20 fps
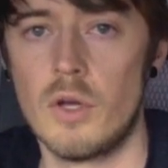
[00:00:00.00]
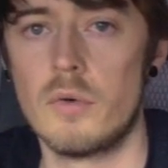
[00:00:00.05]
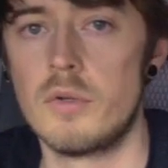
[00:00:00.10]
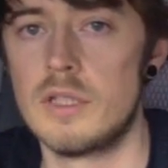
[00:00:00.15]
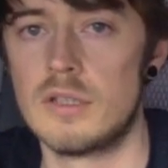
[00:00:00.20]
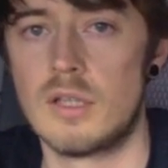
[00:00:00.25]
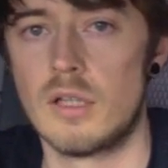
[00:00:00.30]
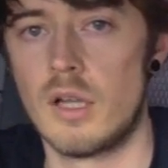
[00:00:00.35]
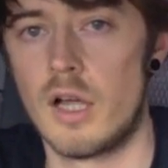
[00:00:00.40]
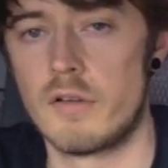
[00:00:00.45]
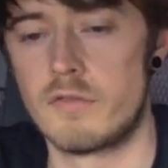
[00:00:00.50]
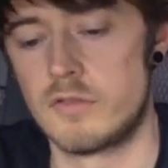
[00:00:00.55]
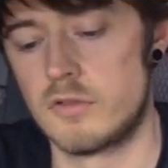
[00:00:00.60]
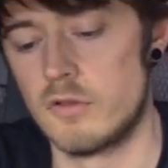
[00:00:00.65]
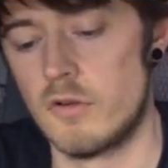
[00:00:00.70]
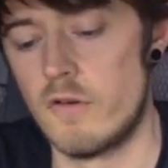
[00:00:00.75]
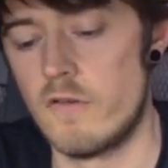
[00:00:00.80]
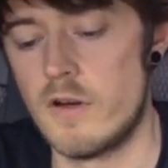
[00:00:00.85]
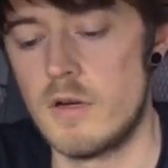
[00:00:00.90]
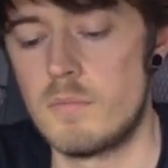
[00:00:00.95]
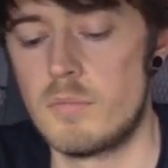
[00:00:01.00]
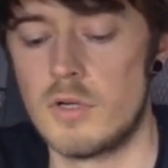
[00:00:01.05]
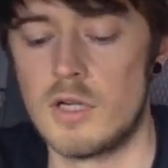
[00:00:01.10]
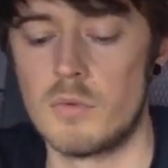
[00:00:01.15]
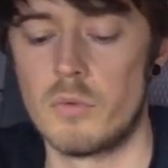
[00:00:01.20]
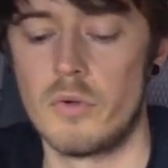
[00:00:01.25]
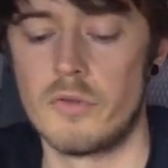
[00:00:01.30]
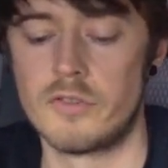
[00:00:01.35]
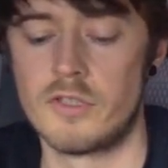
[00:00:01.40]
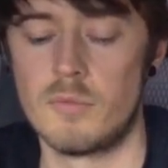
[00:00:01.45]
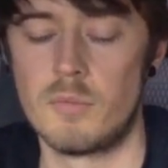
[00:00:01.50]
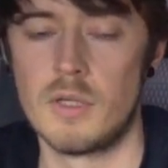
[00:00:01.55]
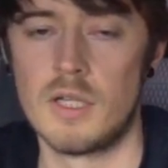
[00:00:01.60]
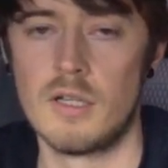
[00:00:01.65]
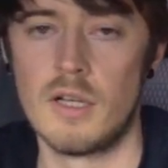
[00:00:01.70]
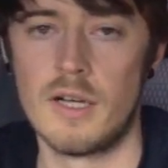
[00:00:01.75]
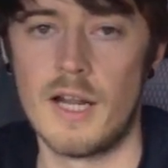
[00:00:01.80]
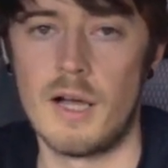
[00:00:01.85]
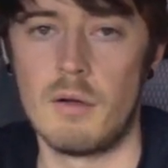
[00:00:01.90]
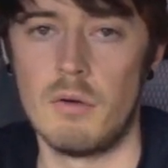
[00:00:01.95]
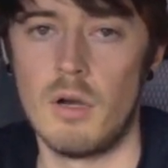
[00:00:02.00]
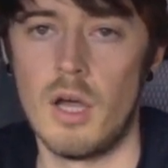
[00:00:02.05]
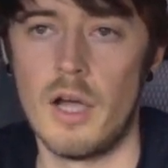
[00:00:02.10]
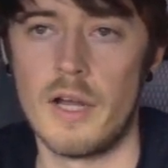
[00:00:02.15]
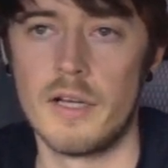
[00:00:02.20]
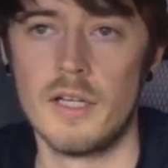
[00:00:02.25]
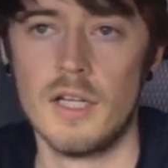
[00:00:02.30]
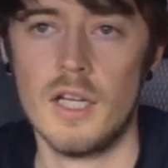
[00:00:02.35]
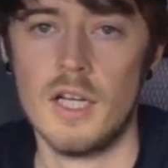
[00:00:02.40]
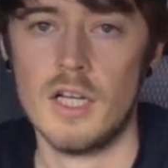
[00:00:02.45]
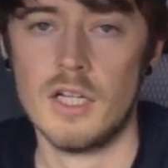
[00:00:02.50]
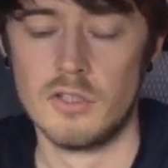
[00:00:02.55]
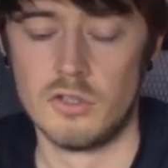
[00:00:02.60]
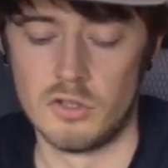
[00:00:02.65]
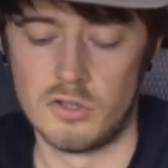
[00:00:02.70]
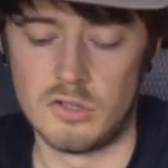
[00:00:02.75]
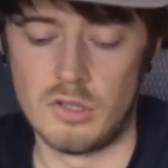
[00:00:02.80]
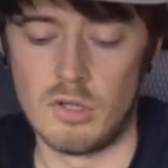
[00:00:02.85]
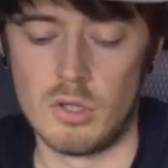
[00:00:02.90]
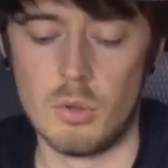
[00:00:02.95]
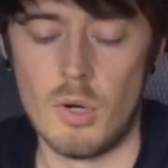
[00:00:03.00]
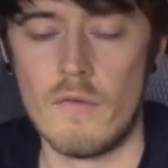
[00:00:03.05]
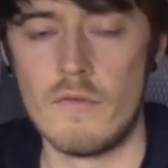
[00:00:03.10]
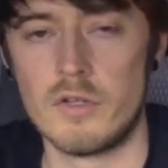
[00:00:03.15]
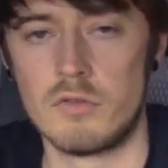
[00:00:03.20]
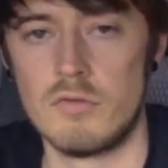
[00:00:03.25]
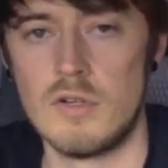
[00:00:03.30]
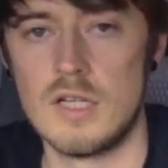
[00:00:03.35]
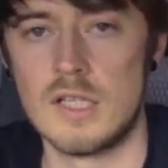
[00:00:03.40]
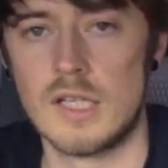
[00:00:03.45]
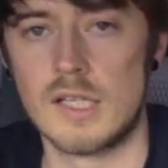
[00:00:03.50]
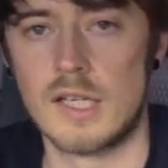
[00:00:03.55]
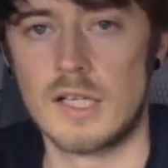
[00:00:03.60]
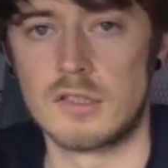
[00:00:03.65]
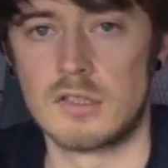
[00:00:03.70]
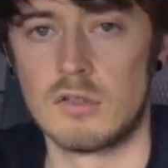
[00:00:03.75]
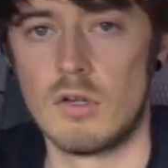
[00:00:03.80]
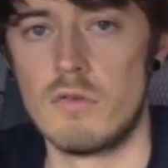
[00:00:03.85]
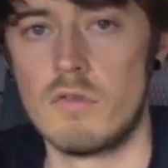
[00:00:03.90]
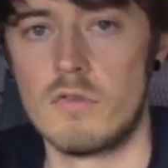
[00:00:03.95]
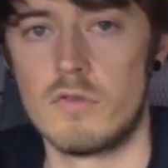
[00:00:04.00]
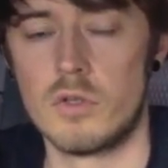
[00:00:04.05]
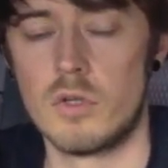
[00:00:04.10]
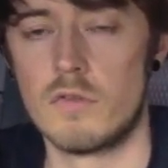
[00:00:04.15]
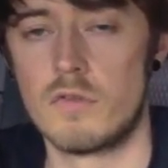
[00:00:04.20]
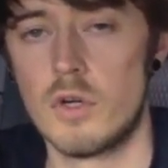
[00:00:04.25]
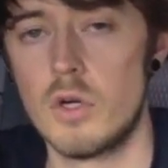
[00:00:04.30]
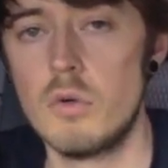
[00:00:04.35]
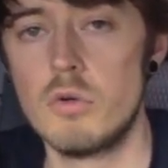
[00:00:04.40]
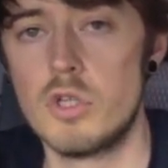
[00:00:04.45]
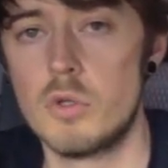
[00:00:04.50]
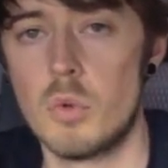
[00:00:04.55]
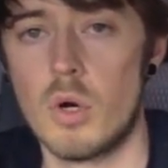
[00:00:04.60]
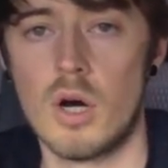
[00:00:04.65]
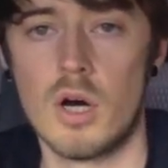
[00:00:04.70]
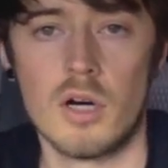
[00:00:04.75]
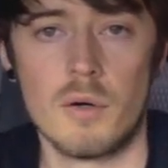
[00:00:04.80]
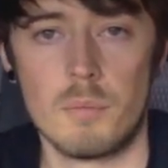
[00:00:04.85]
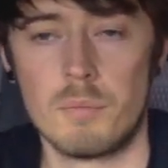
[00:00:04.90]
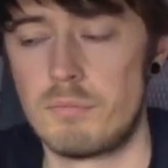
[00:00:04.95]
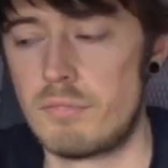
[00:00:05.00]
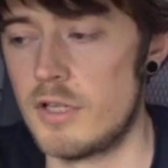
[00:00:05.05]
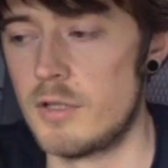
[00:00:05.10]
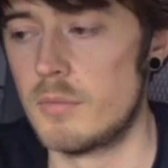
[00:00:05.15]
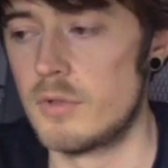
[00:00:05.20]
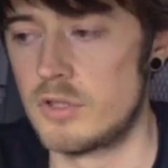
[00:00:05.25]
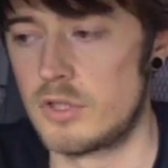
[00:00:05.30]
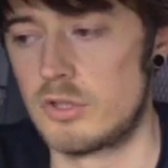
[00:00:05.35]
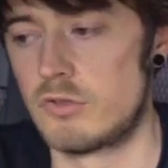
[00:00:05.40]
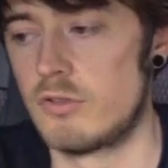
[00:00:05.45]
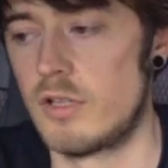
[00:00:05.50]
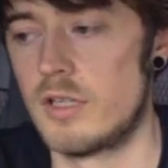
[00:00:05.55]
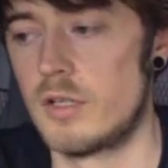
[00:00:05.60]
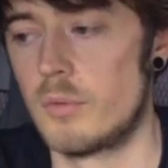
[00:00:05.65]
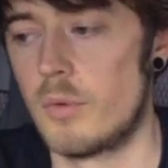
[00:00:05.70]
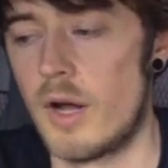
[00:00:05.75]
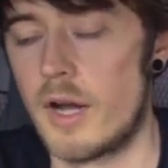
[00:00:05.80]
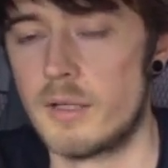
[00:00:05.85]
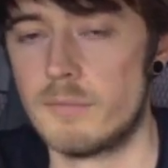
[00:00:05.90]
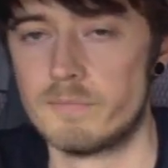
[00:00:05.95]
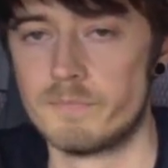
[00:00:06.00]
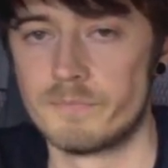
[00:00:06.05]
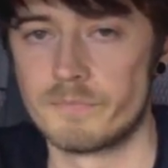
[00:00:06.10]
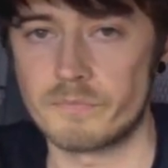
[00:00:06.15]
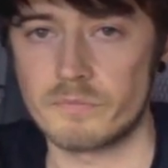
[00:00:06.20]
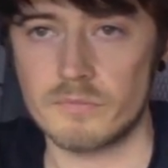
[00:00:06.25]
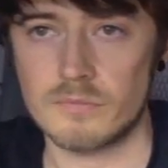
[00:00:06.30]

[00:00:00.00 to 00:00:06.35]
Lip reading: we don't need the life story, but it wants to be an outline just so that whoever's reading it gets an overview of who you are pretty much straight away.